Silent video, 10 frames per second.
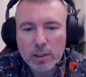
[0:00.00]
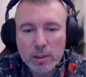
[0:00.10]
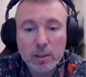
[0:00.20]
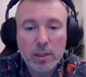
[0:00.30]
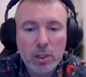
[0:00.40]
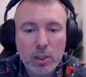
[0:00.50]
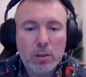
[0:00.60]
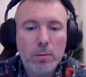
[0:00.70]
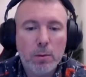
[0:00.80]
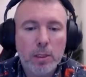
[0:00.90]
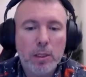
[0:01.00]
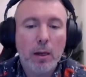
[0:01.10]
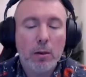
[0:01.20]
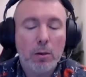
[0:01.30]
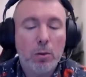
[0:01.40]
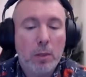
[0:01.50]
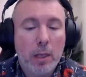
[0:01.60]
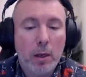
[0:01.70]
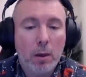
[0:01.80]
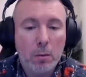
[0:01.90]
decisions will be done
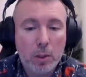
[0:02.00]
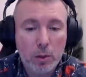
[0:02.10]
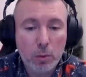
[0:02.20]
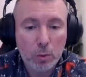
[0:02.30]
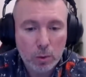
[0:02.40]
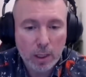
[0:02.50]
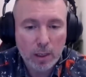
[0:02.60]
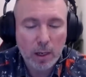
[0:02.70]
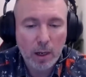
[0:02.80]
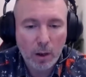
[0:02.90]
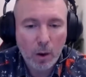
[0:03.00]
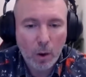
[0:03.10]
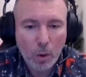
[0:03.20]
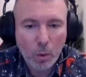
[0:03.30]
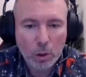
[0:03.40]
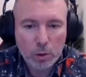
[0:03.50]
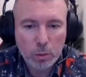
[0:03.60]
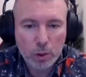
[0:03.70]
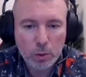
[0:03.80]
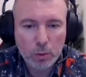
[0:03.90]
together with you then there, what
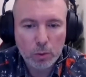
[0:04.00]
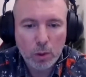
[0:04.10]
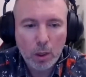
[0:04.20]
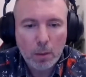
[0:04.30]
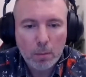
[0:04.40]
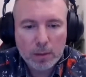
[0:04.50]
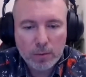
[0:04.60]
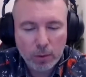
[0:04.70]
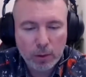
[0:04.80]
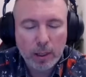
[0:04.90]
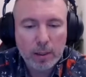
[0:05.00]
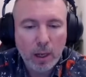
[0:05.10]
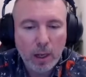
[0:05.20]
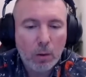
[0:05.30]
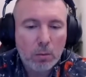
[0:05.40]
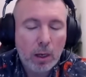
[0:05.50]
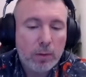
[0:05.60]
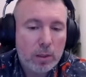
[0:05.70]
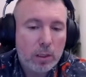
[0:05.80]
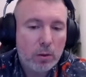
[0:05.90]
we do. But for at now,
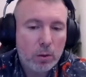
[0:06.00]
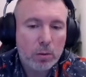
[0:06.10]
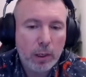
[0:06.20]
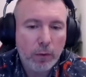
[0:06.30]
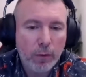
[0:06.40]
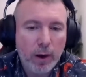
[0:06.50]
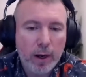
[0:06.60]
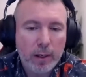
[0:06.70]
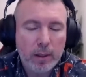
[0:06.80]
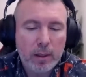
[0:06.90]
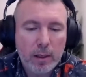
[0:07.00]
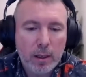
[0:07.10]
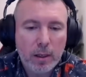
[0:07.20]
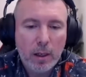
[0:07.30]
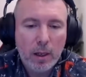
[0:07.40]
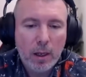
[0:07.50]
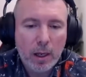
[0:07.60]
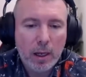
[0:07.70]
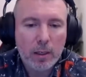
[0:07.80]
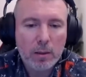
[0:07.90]
everything looks really fine then there.
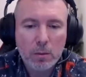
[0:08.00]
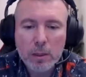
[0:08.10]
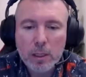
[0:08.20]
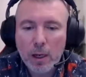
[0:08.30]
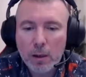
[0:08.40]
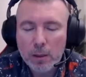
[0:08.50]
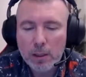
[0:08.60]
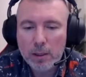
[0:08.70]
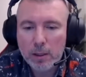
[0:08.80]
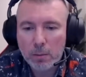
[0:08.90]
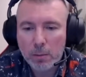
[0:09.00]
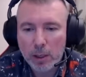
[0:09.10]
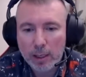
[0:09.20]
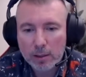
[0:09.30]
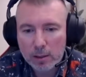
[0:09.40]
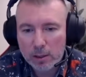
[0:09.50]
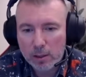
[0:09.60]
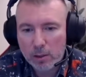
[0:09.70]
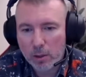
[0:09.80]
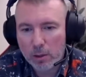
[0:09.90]
And we are really, by us
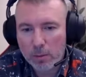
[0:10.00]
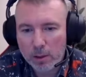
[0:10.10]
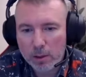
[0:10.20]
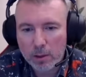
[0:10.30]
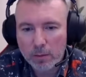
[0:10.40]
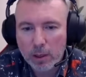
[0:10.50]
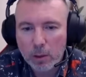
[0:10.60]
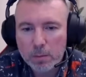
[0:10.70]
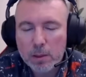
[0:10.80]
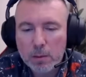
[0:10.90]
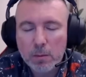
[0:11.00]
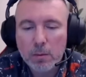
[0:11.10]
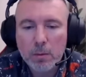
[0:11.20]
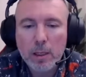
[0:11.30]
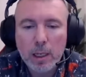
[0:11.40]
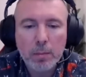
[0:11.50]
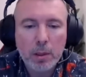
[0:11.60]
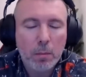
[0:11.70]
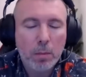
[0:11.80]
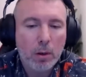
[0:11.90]
internally, by the develop team, really
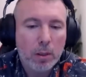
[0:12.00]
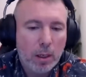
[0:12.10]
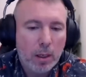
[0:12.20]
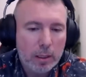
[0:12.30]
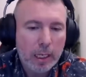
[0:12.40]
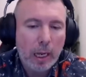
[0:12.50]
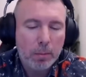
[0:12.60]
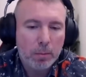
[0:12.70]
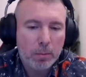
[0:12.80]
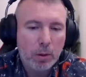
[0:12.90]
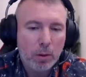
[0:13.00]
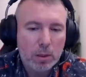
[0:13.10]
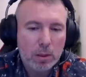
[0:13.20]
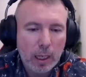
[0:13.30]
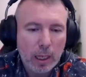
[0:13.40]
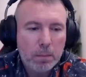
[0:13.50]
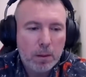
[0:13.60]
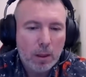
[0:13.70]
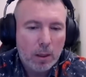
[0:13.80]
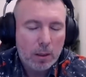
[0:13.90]
happy about the app, because the app
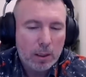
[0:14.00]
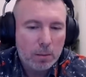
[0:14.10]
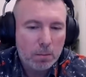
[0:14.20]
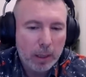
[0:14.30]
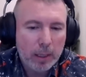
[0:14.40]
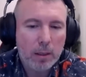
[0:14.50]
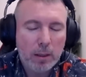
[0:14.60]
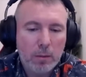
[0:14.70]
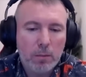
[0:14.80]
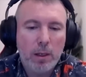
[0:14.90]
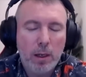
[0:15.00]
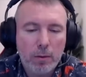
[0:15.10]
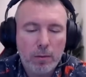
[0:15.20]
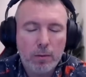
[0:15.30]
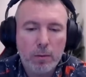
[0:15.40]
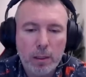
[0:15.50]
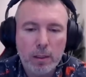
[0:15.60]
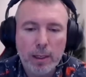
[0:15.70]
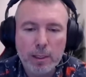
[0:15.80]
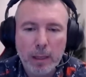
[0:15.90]
is better than we have
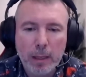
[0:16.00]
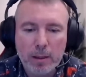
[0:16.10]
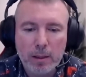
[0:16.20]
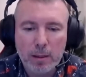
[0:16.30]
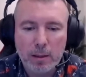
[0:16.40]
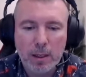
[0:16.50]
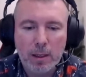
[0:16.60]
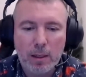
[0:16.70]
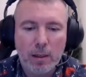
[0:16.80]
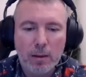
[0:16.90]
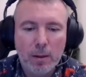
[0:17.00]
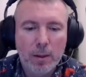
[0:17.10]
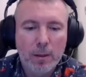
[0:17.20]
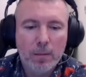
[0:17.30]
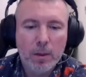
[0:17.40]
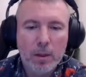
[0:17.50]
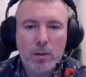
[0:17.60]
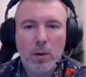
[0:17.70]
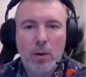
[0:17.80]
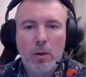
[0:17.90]
really expected it.
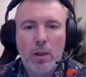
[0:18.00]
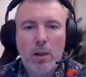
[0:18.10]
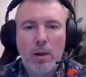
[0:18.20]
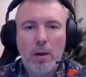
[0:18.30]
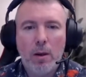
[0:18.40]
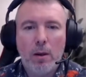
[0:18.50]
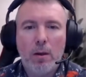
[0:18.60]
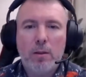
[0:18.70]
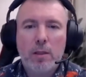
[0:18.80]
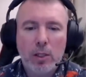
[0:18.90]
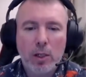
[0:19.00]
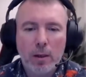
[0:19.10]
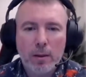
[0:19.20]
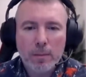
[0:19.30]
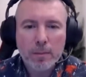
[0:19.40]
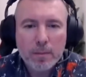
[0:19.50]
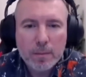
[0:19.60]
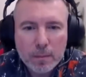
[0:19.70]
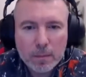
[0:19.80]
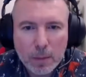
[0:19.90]
So, Sasha,
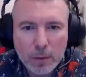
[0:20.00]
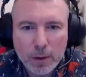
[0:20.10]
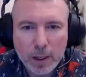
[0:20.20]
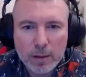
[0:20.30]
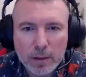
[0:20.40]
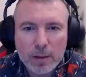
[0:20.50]
my friend.